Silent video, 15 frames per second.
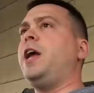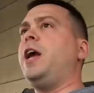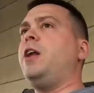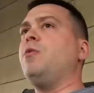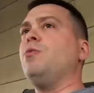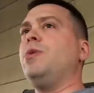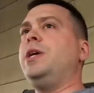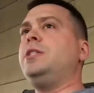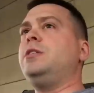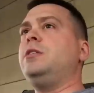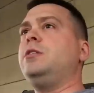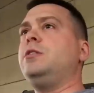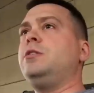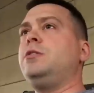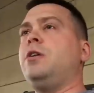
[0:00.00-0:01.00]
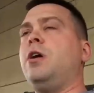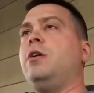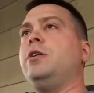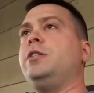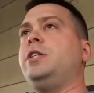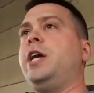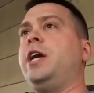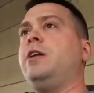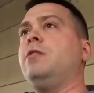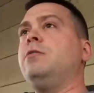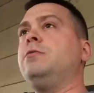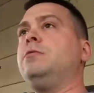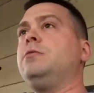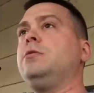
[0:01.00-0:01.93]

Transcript: I had a reason to start a channel.